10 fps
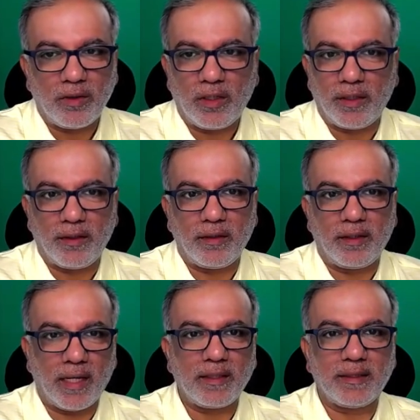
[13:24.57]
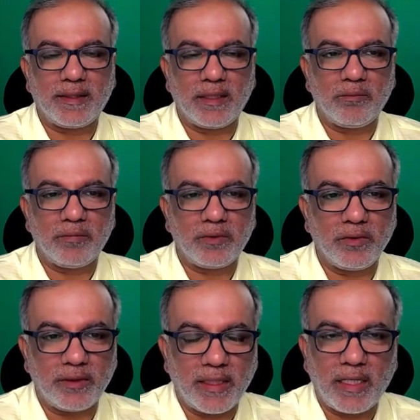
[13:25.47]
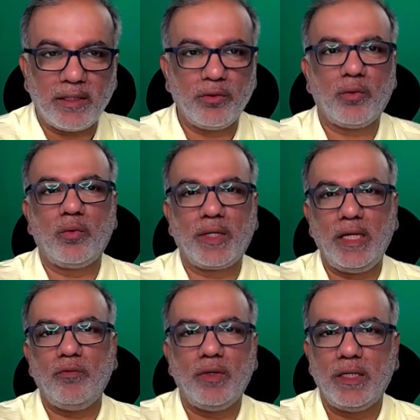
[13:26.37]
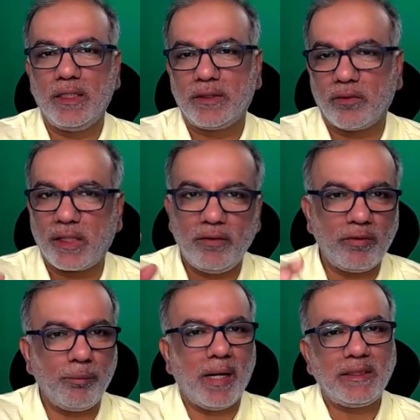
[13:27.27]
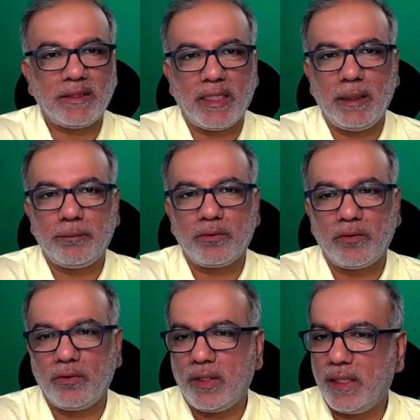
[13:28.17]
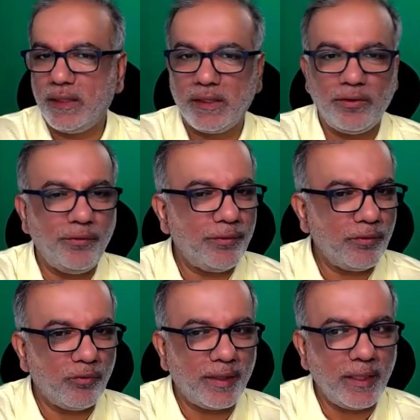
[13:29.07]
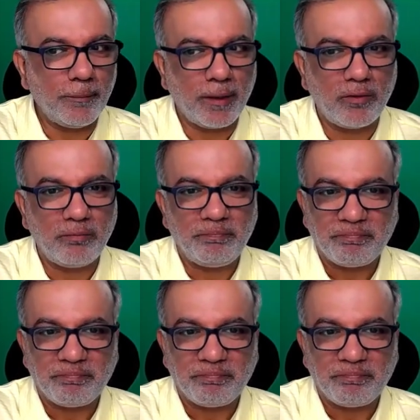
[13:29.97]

And that is it. So there are no keywords or keyword match types or anything you need to worry about.